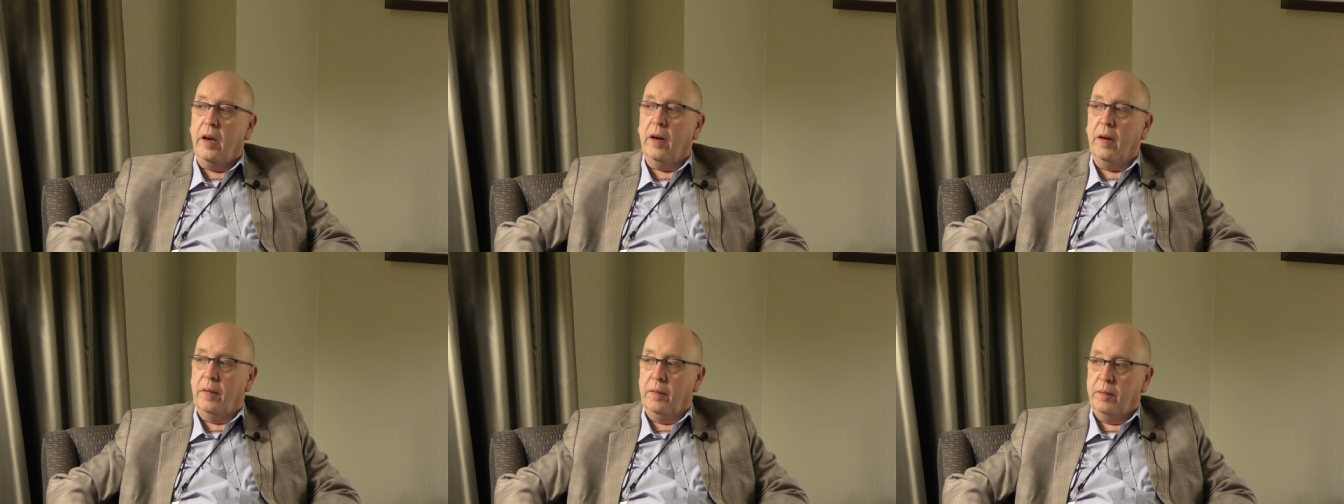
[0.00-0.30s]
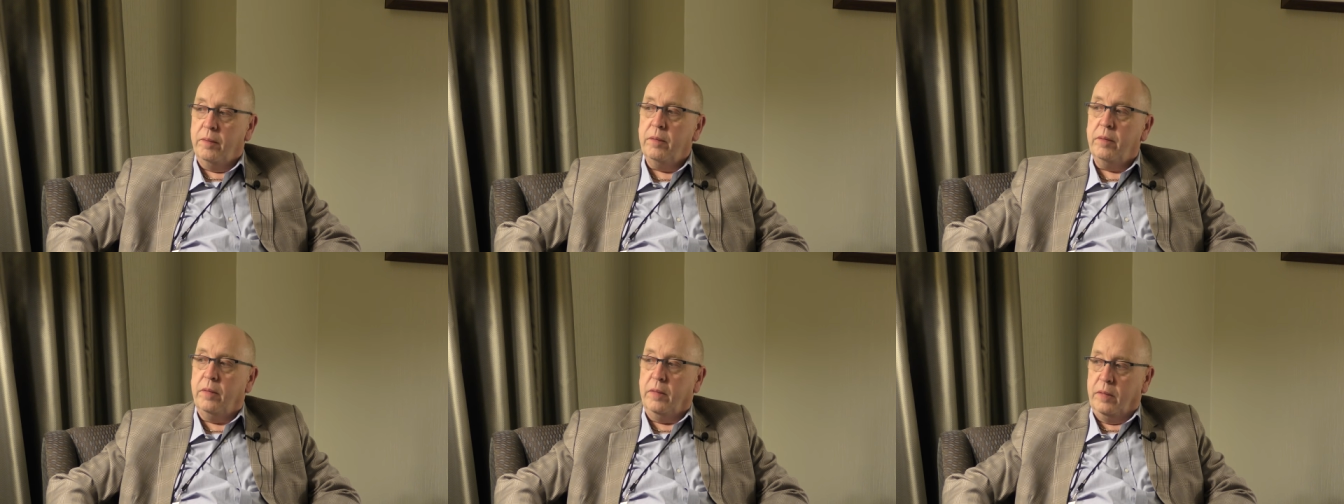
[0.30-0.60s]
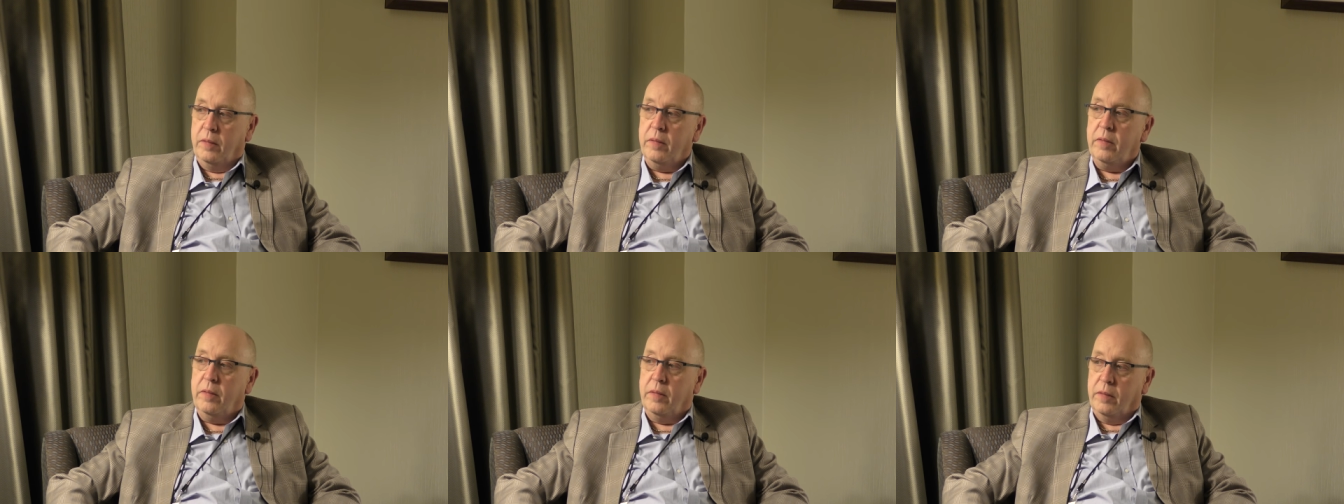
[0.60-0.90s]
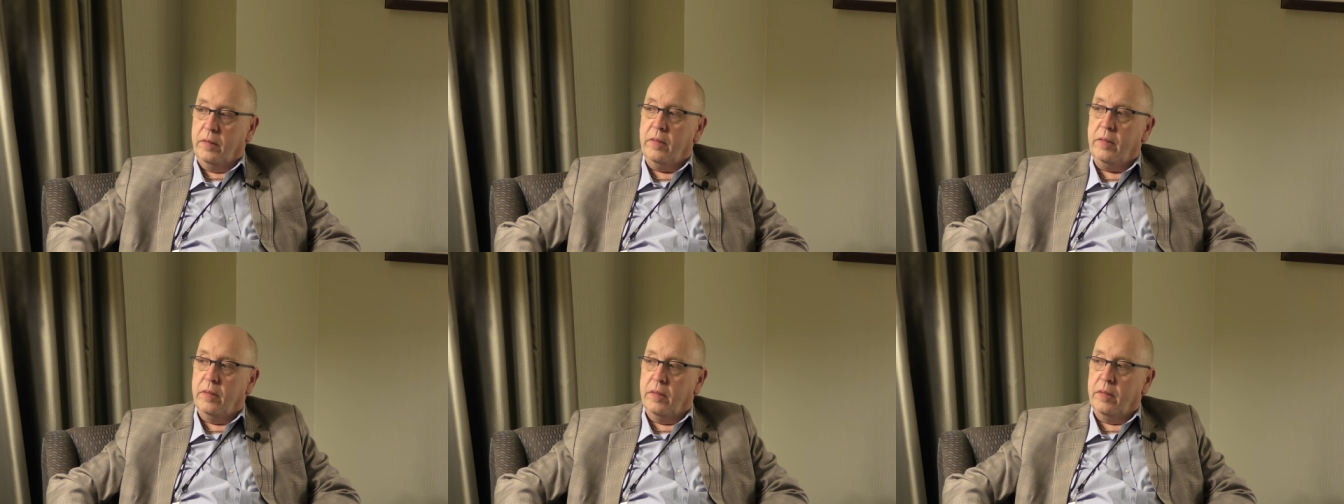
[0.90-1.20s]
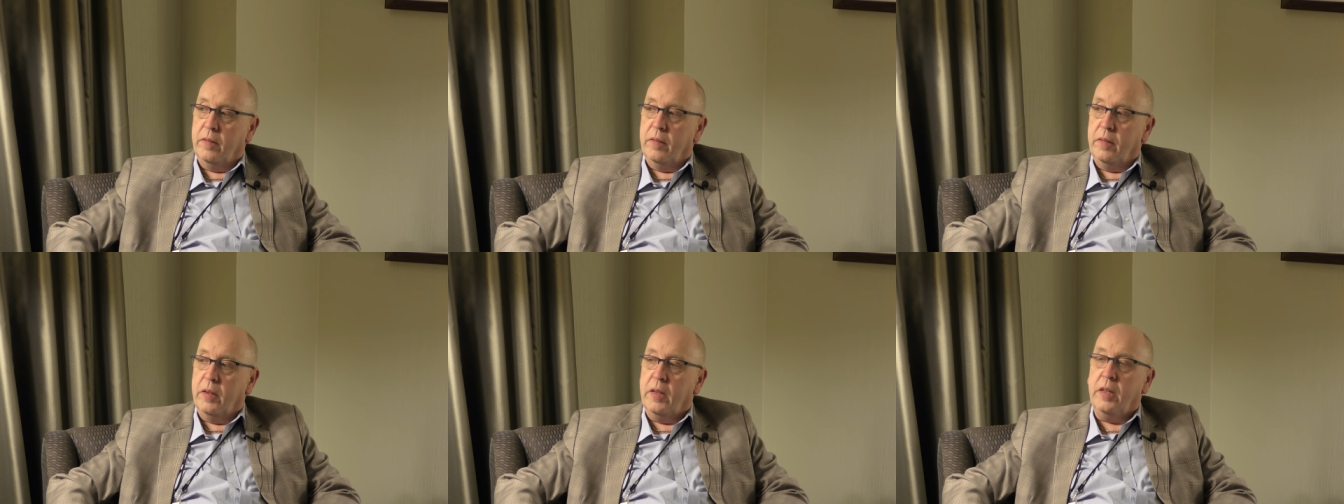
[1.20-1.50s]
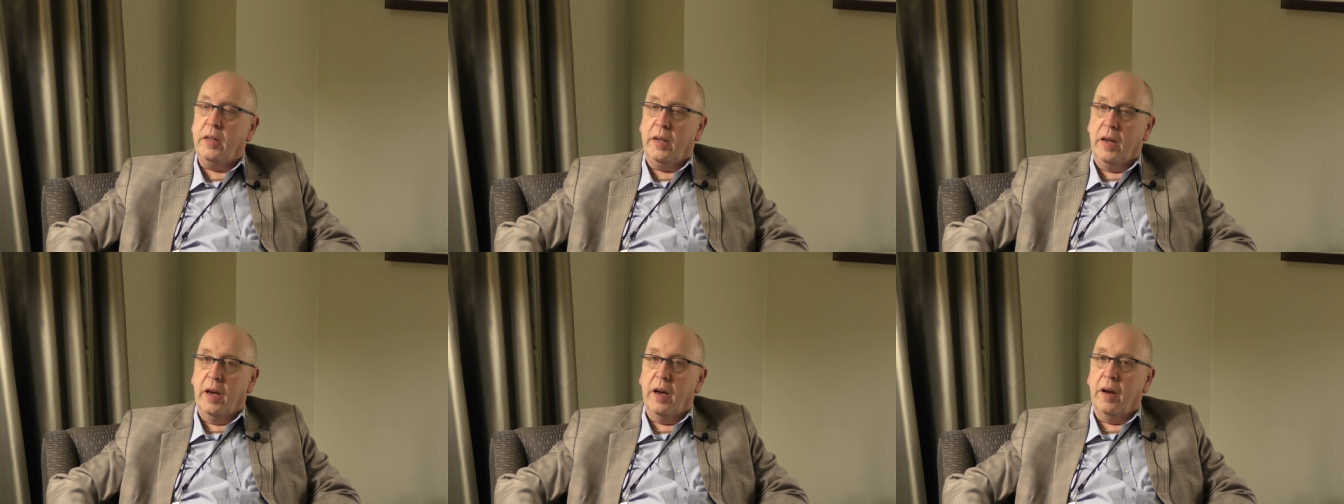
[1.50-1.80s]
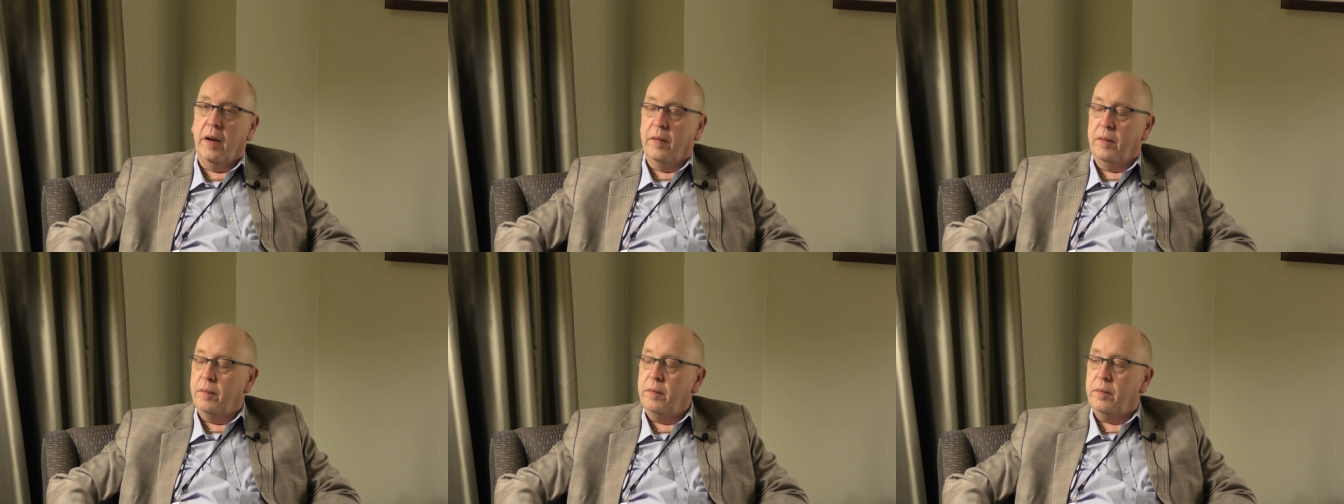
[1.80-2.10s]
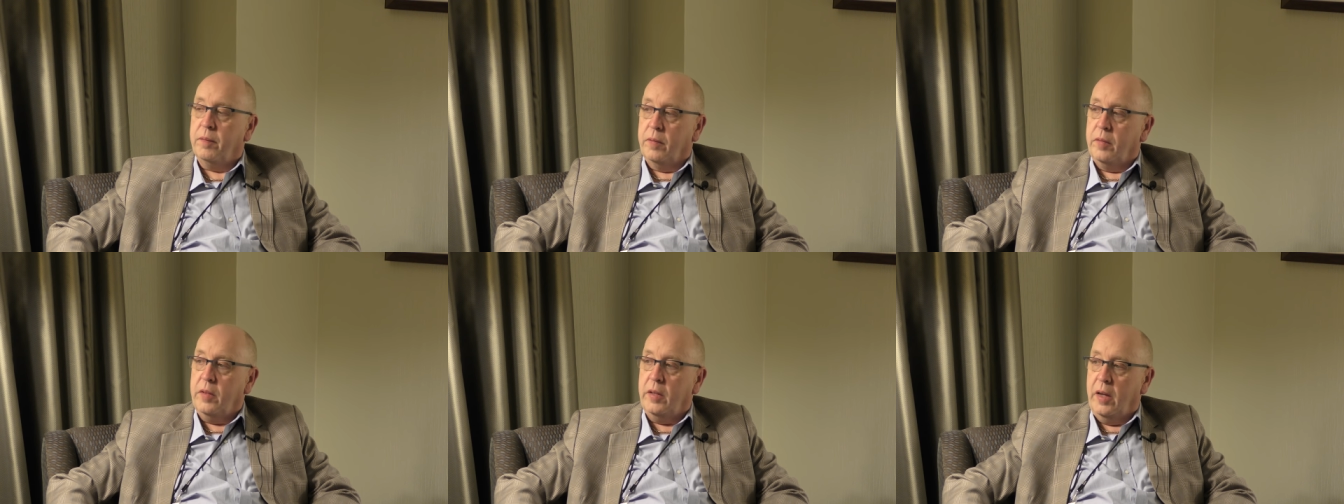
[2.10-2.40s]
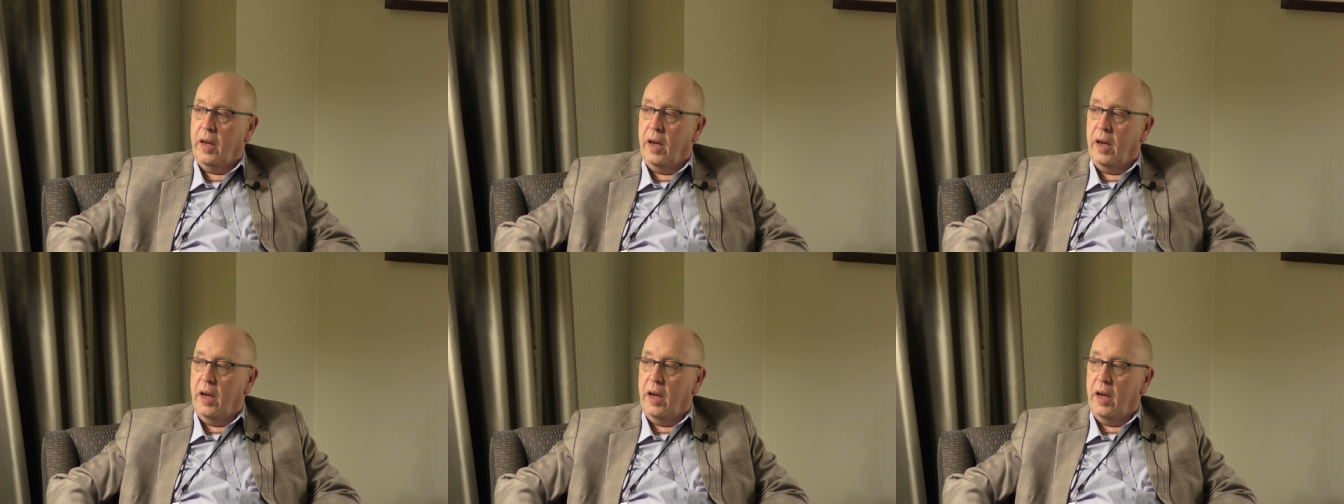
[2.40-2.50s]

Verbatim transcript: having the Tapematic uh, left yeah. load already.